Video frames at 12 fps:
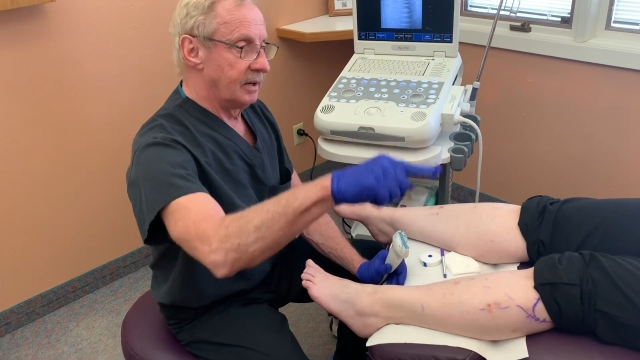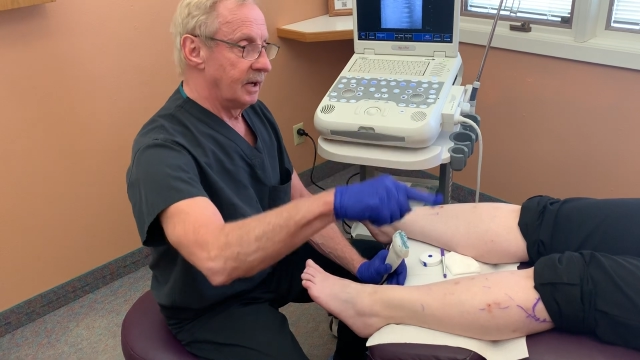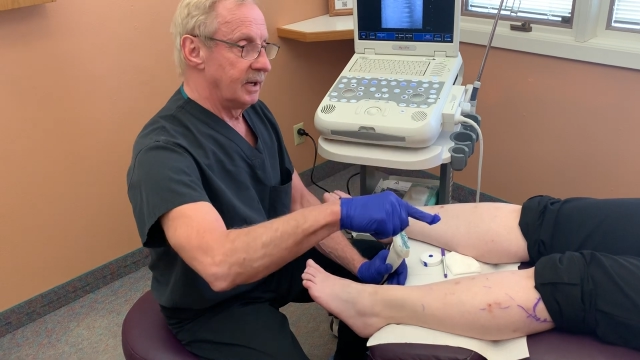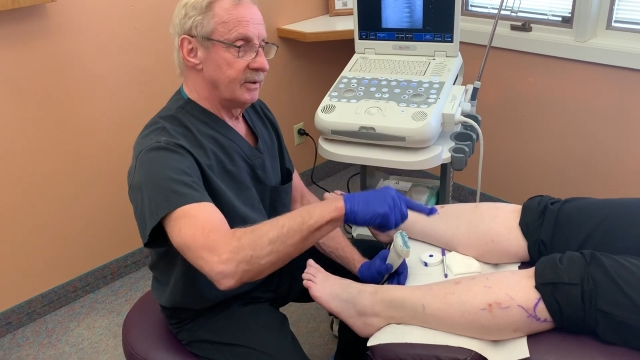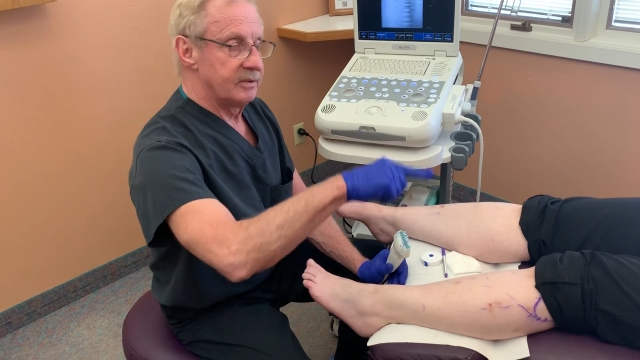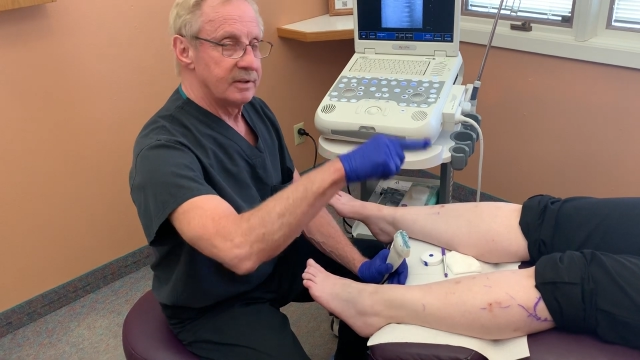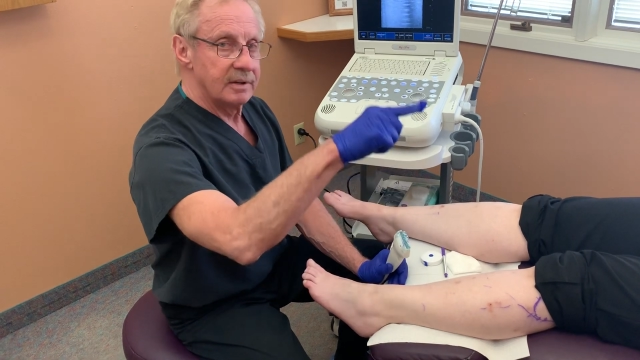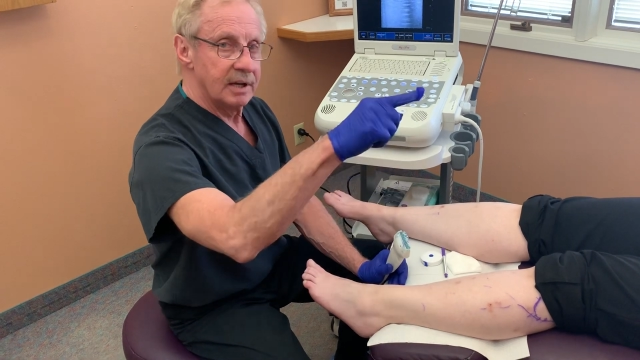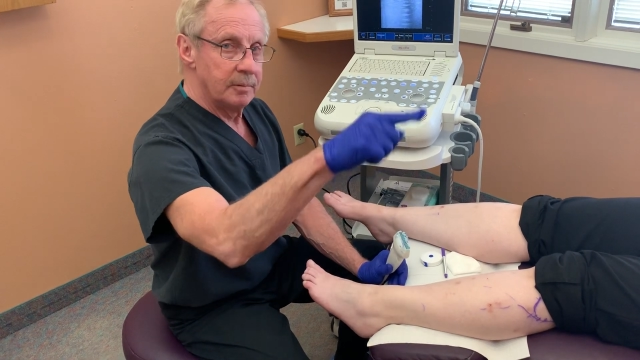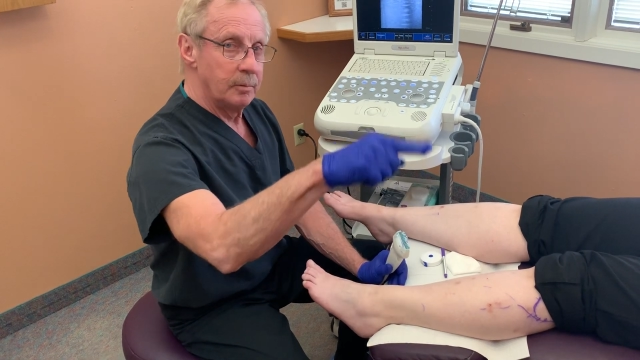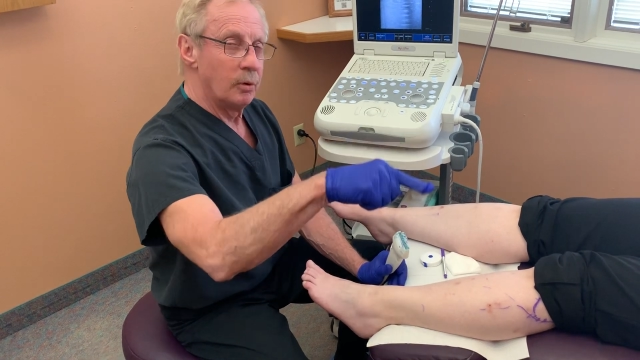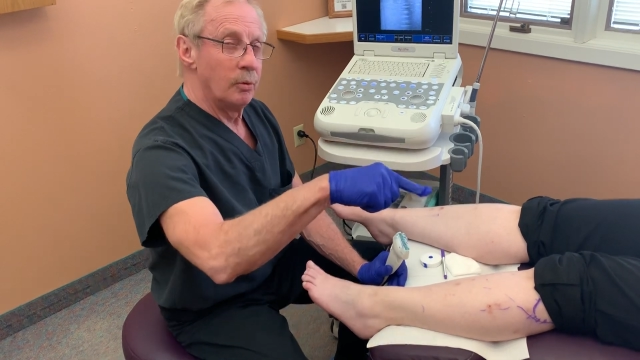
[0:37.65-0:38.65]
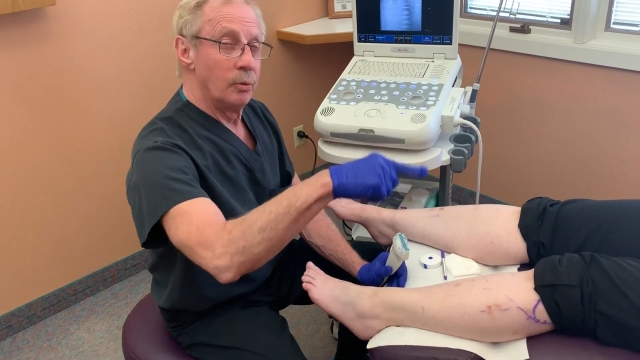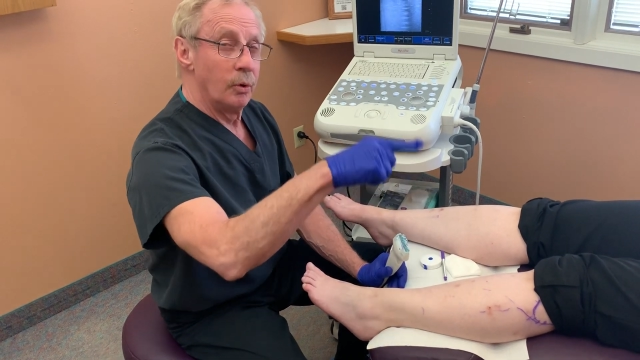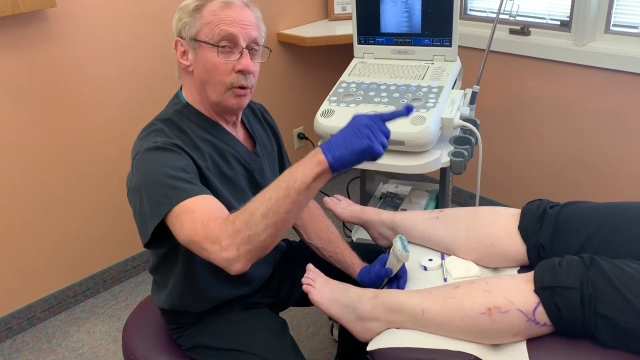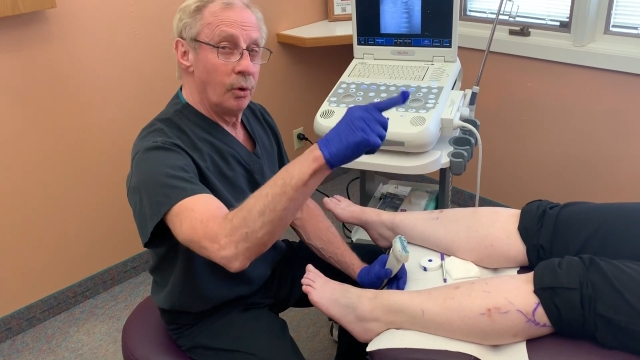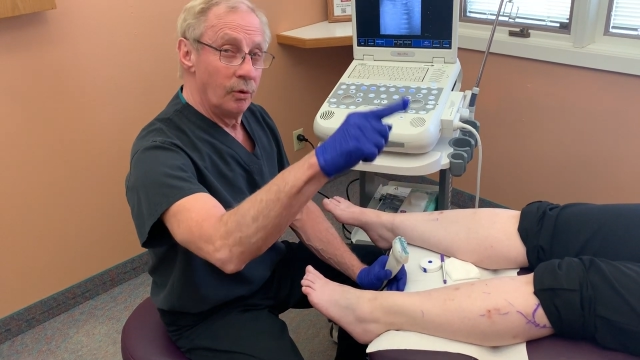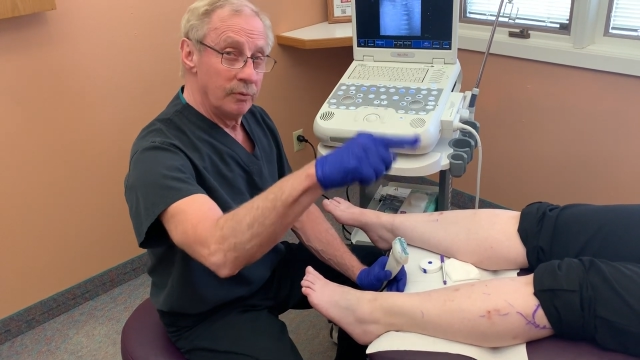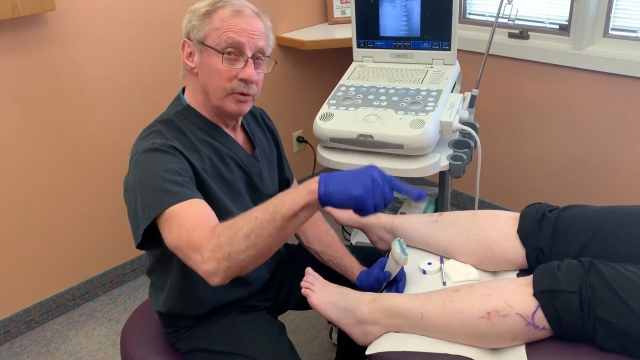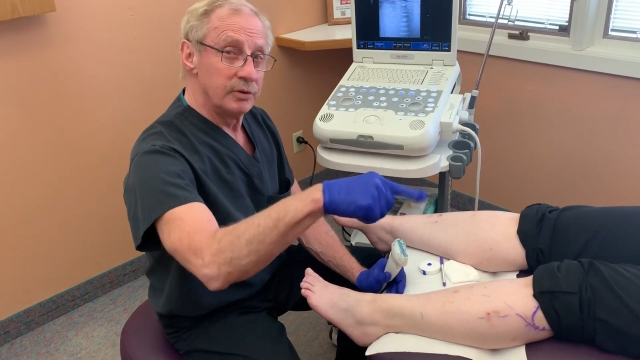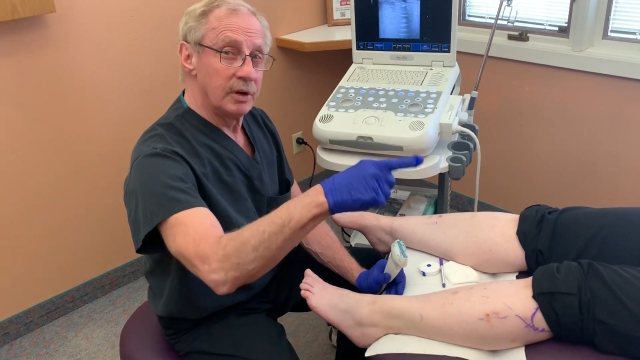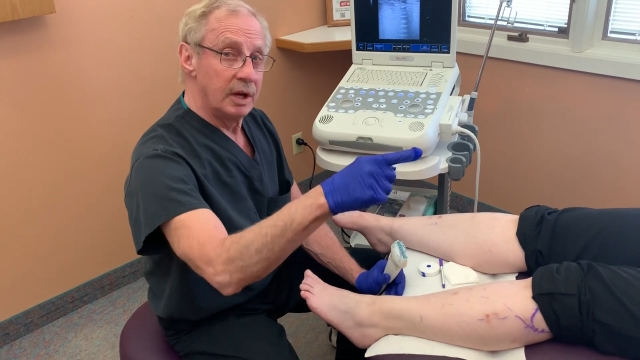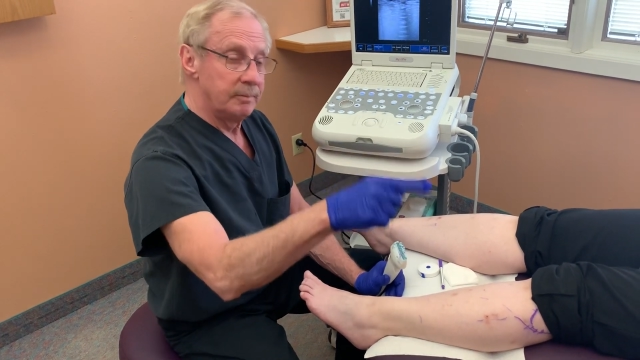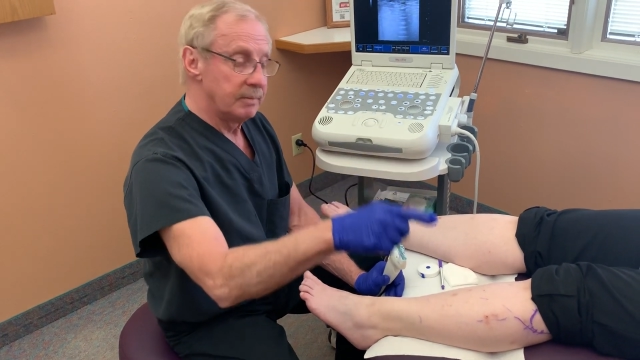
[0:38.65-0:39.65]
nice and kind of more oval
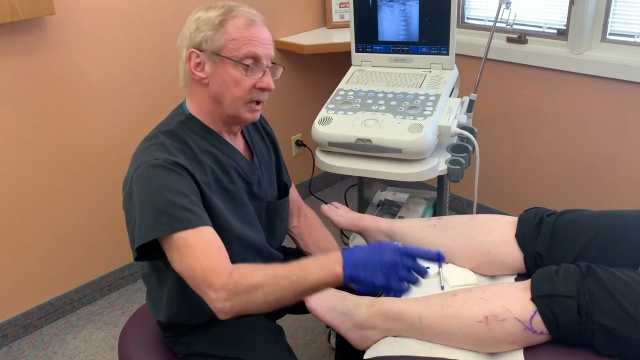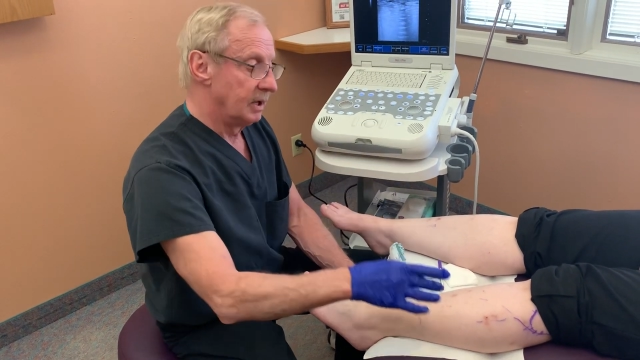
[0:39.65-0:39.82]
shaped,